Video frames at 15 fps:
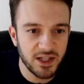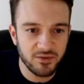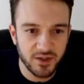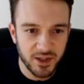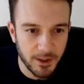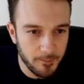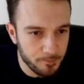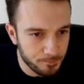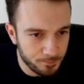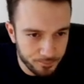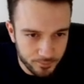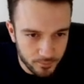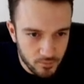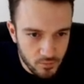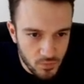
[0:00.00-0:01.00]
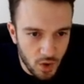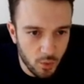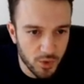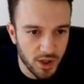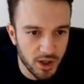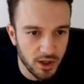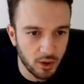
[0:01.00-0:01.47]
video,
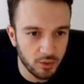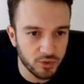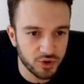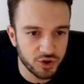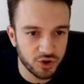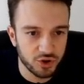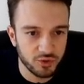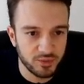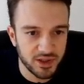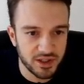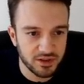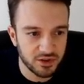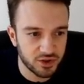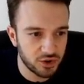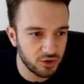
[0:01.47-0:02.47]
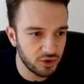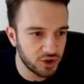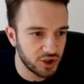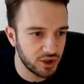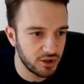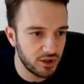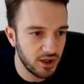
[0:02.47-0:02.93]
we are going to be
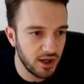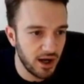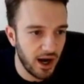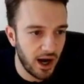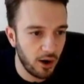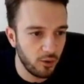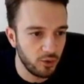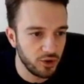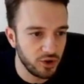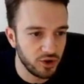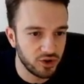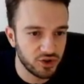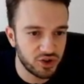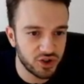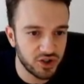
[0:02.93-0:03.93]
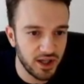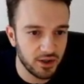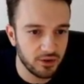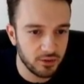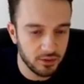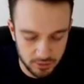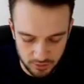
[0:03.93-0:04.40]
discussing how you can
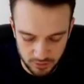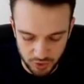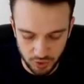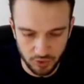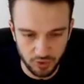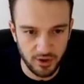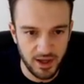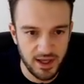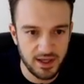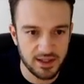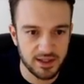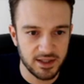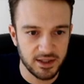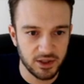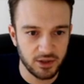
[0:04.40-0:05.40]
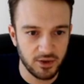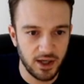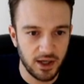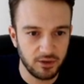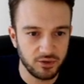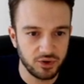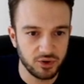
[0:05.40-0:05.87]
scale your agency. So
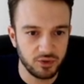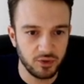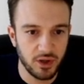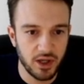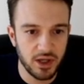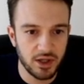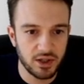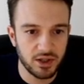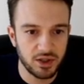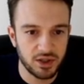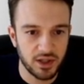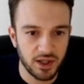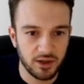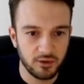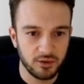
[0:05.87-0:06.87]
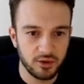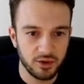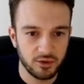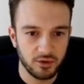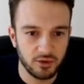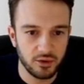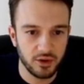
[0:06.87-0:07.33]
how to scale
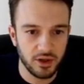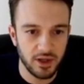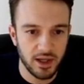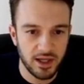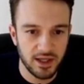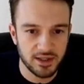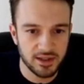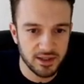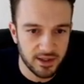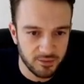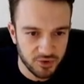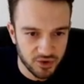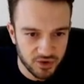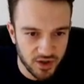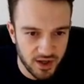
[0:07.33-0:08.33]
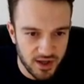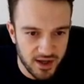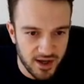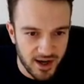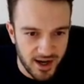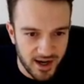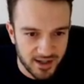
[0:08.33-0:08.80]
your agency. Let me just
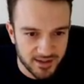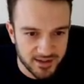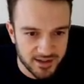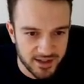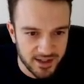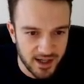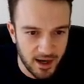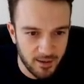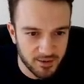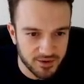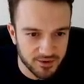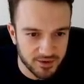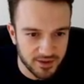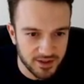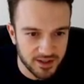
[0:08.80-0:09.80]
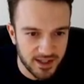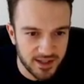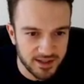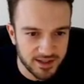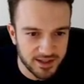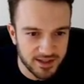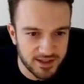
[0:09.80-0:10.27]
add the capital
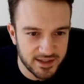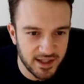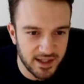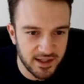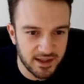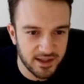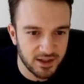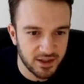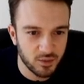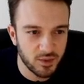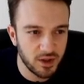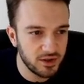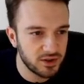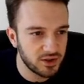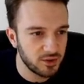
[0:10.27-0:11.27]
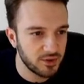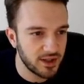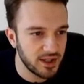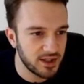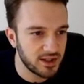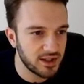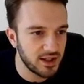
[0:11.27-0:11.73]
letter T there as well. So a
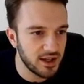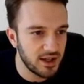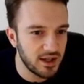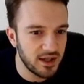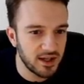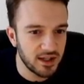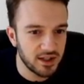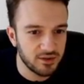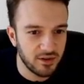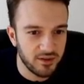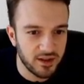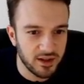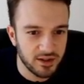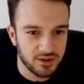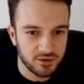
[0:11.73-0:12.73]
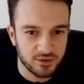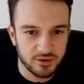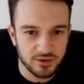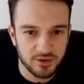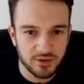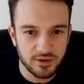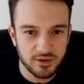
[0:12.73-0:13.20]
nice that's why everything is
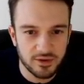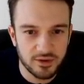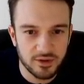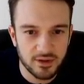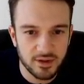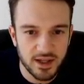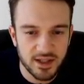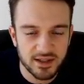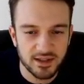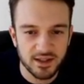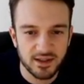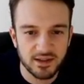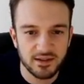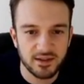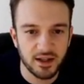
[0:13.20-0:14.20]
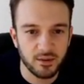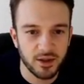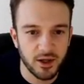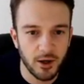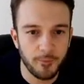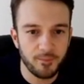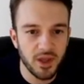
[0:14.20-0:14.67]
all nice and neat. There we
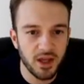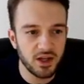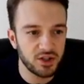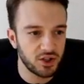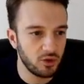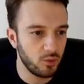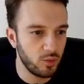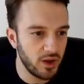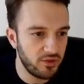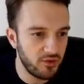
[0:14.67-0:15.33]
go. So with